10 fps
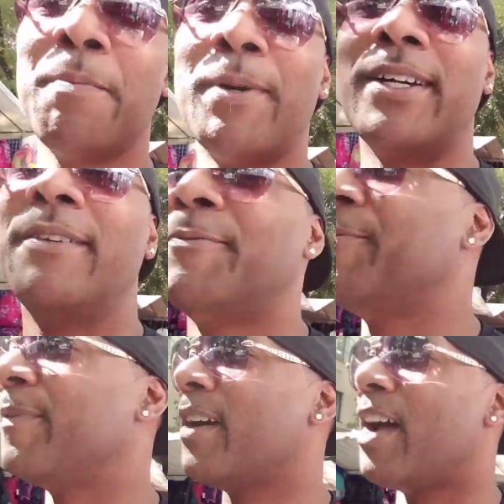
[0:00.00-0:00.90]
But
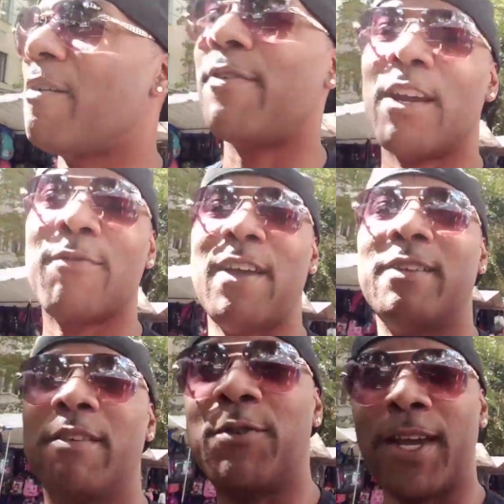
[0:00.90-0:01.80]
I figure
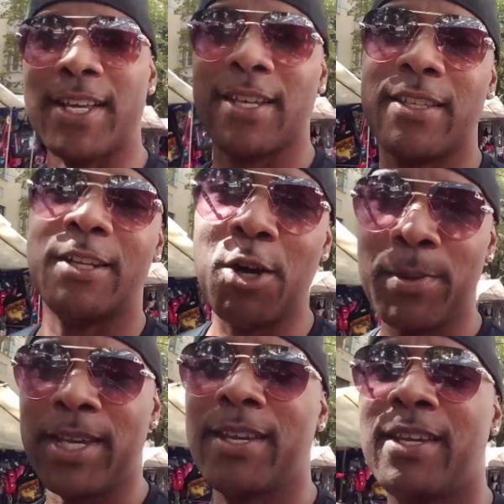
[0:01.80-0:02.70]
if you guys get to know
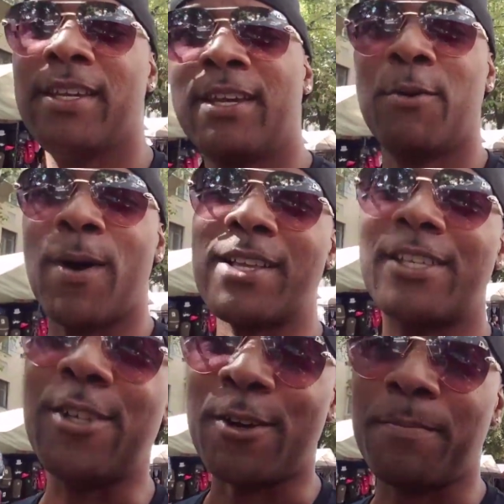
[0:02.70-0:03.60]
me, watch
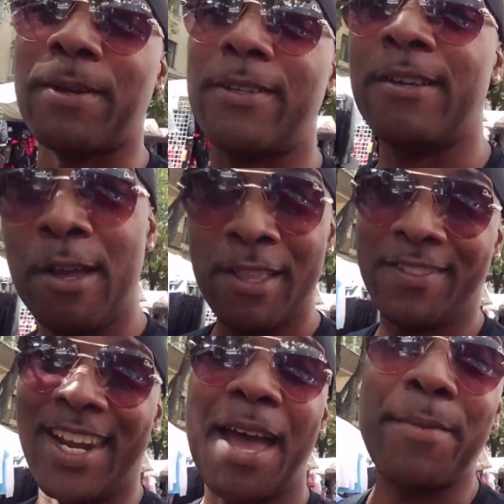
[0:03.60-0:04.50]
the journey
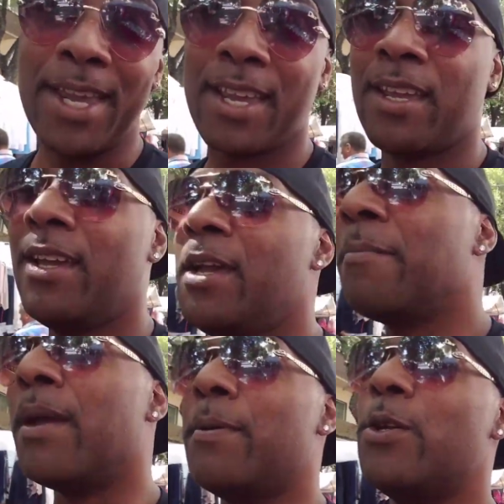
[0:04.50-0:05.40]
that I make,
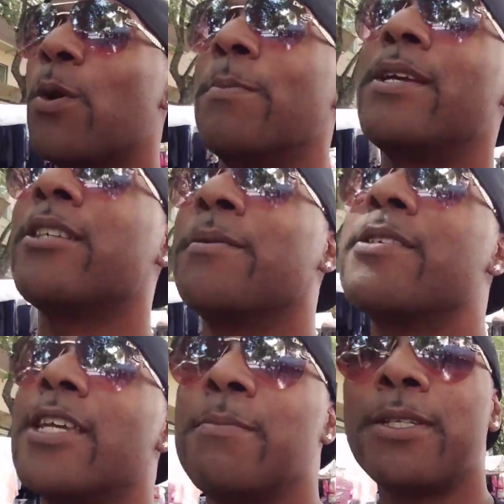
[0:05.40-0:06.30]
maybe you won't make some of
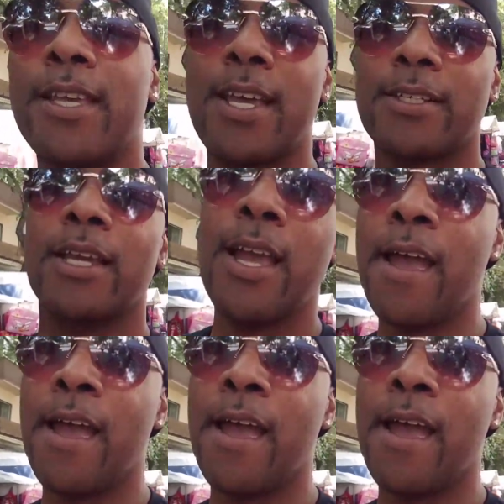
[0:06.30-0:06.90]
the same mistakes.